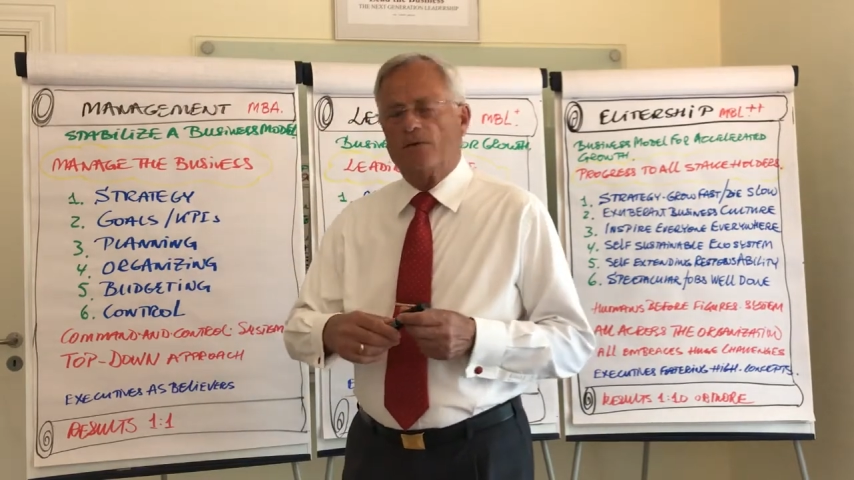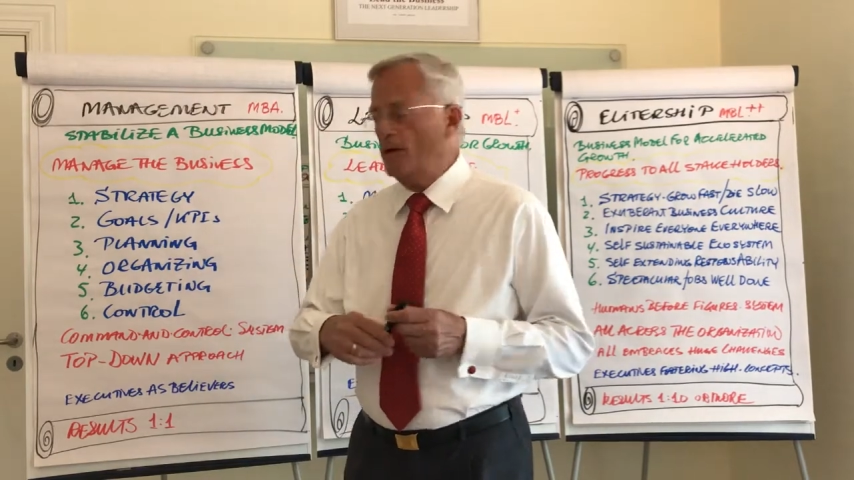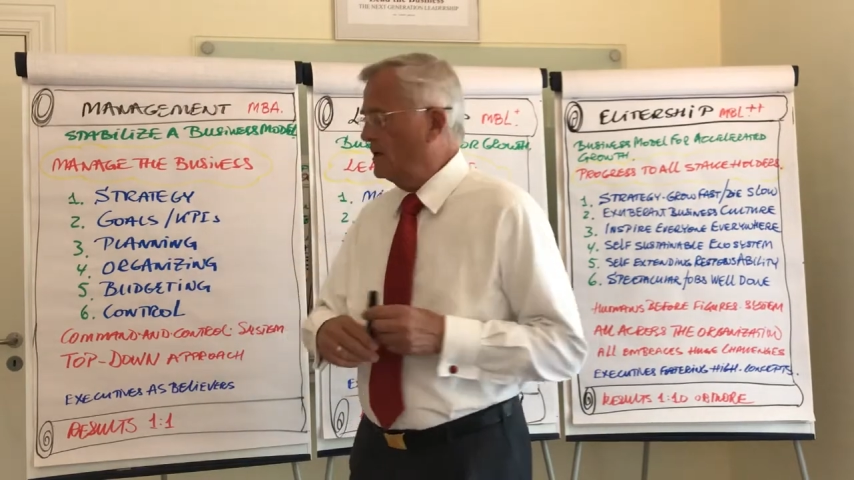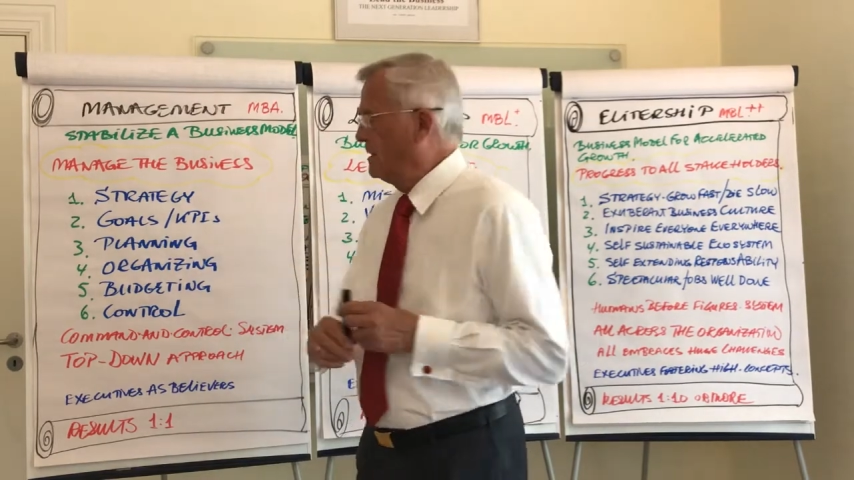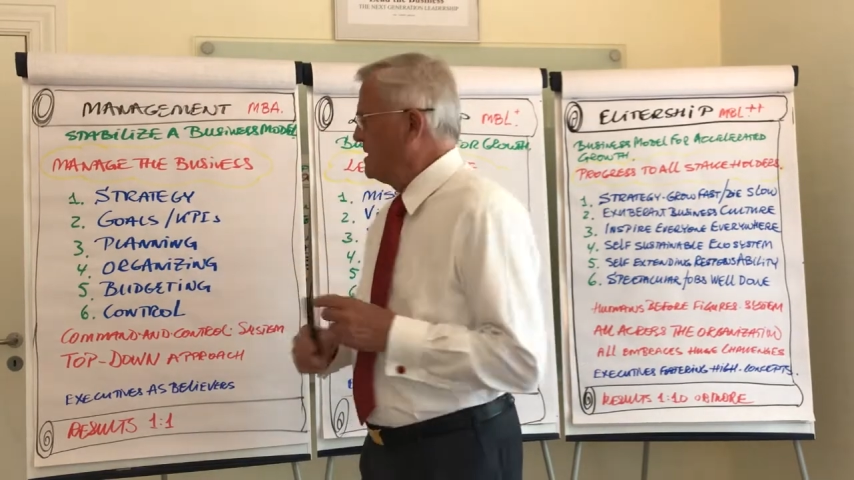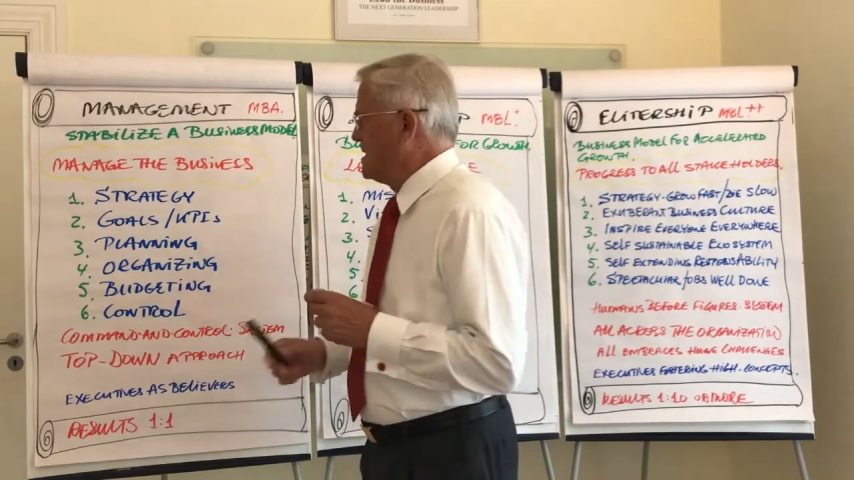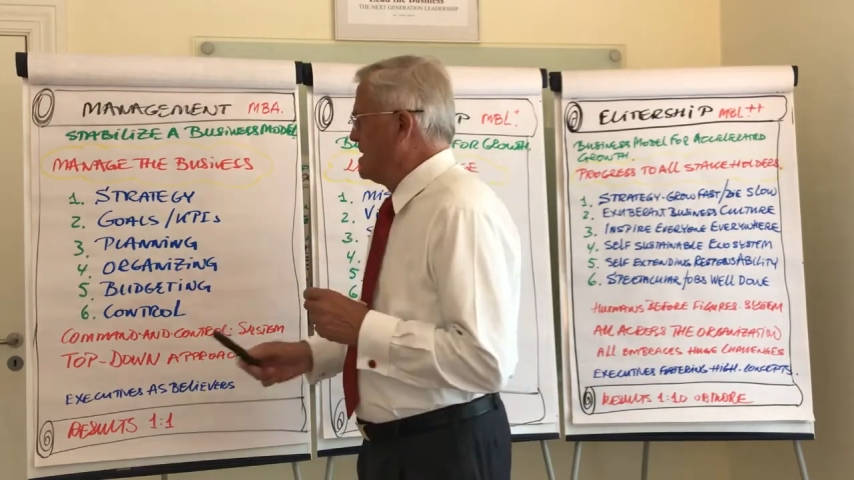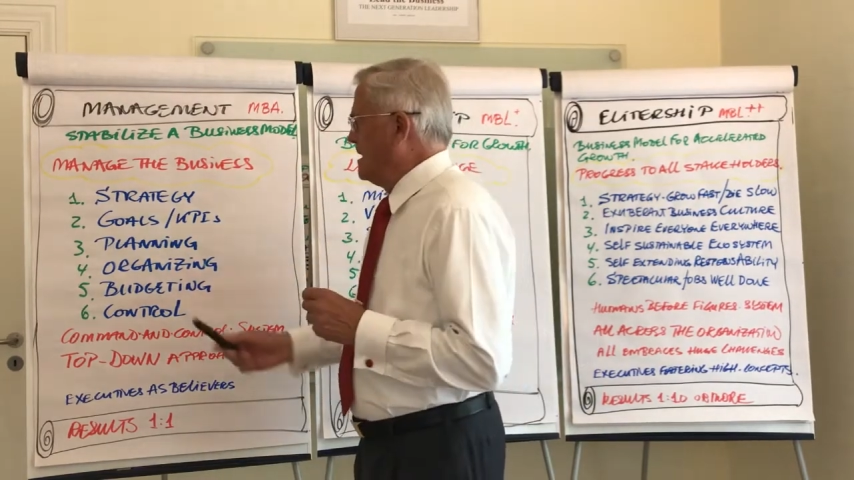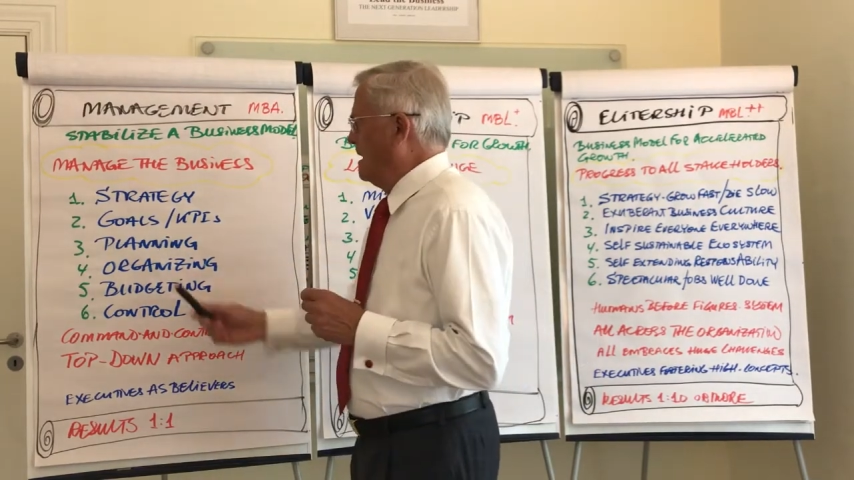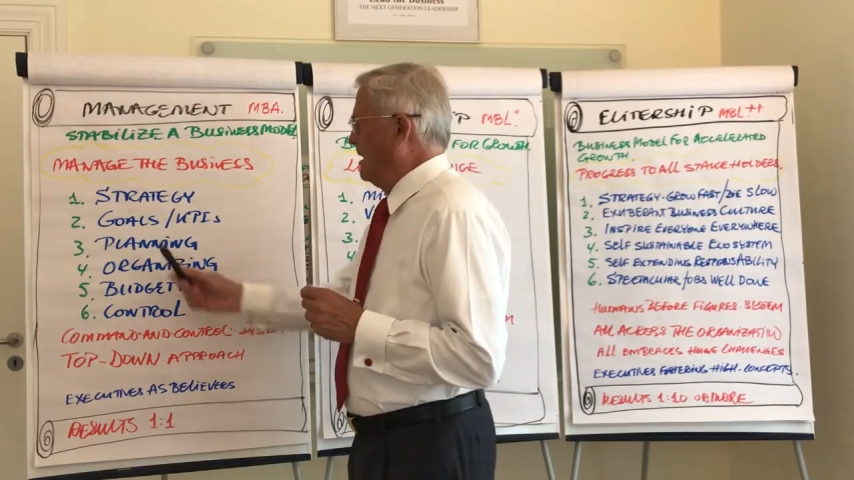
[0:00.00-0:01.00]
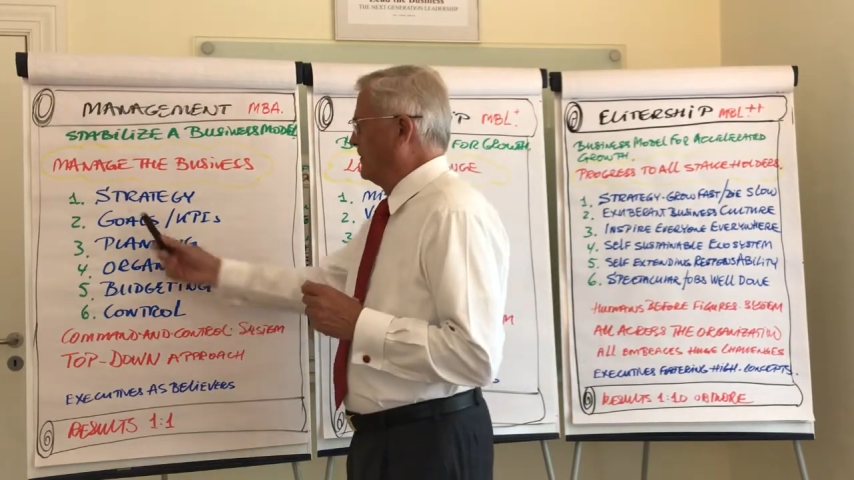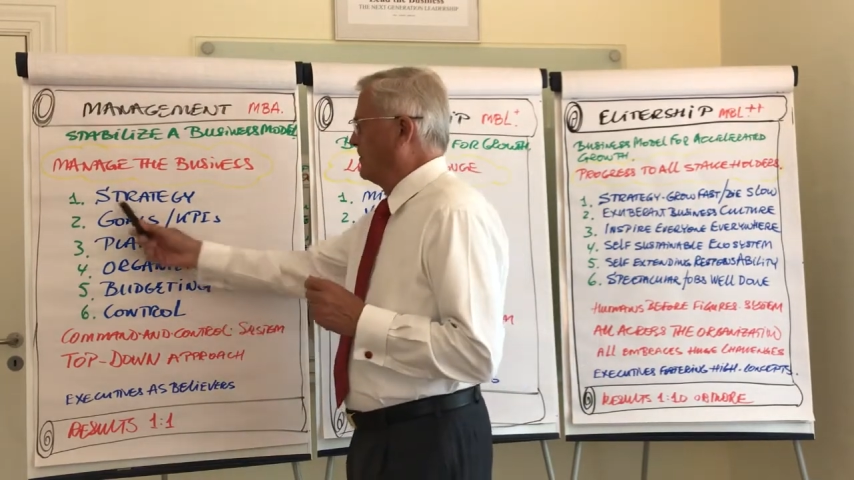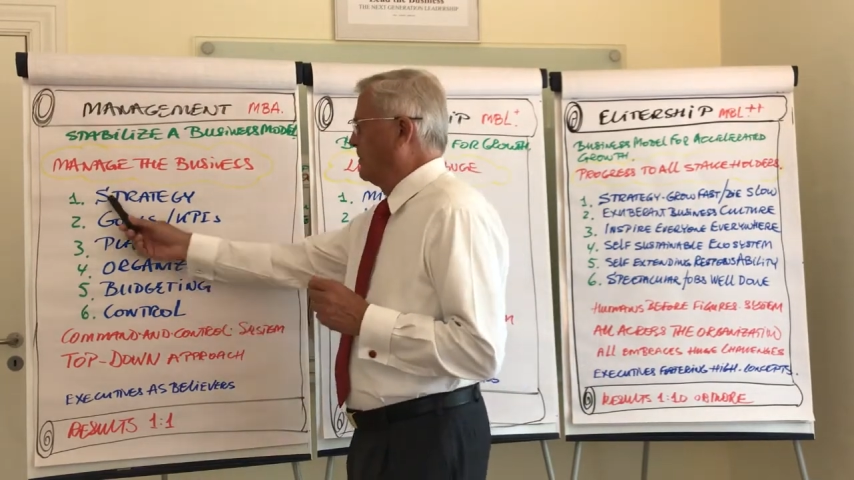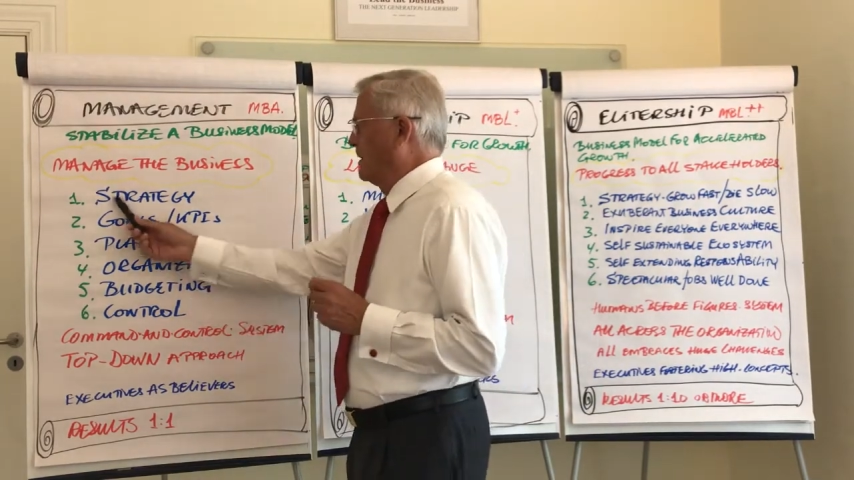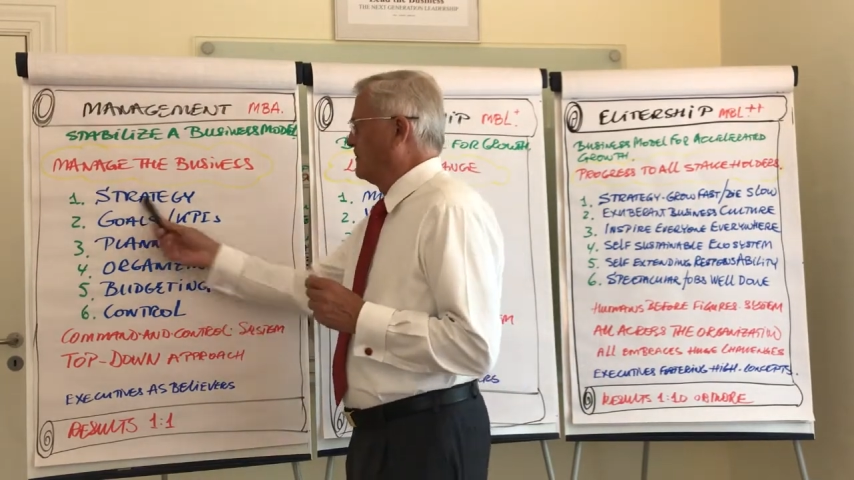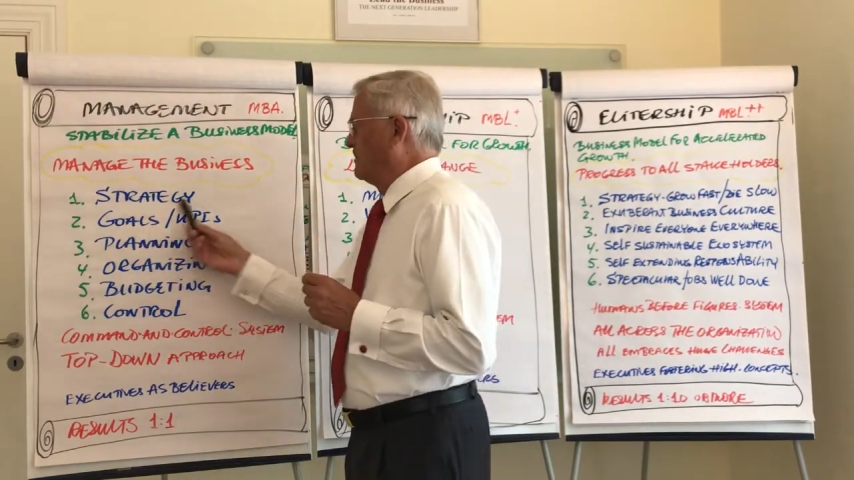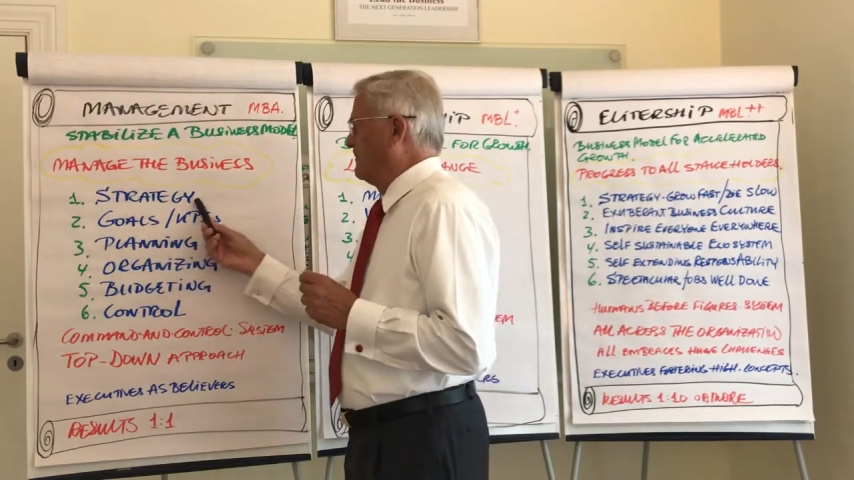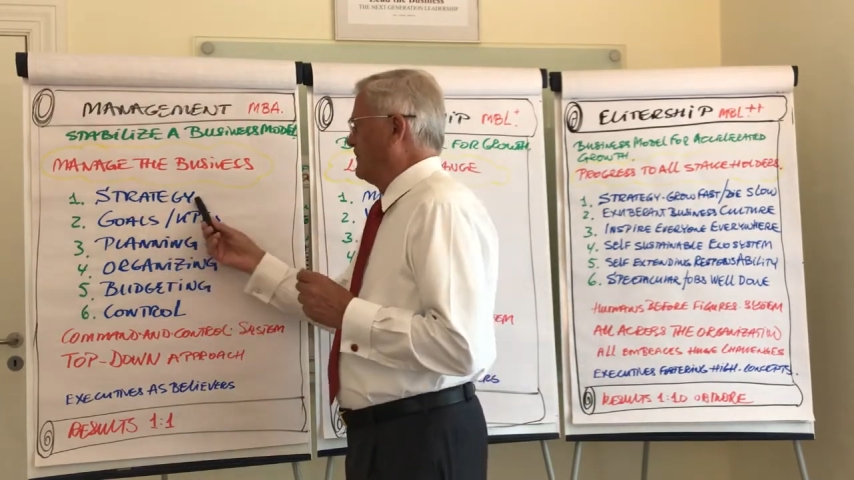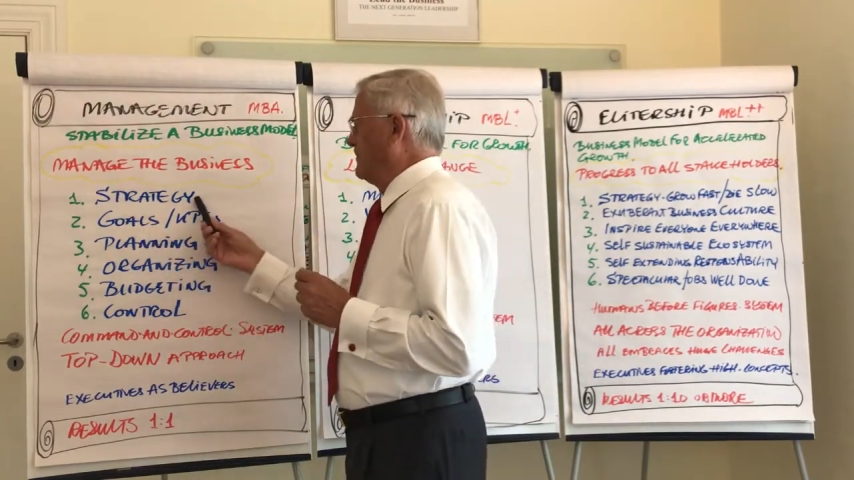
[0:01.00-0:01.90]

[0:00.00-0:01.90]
well. To look into the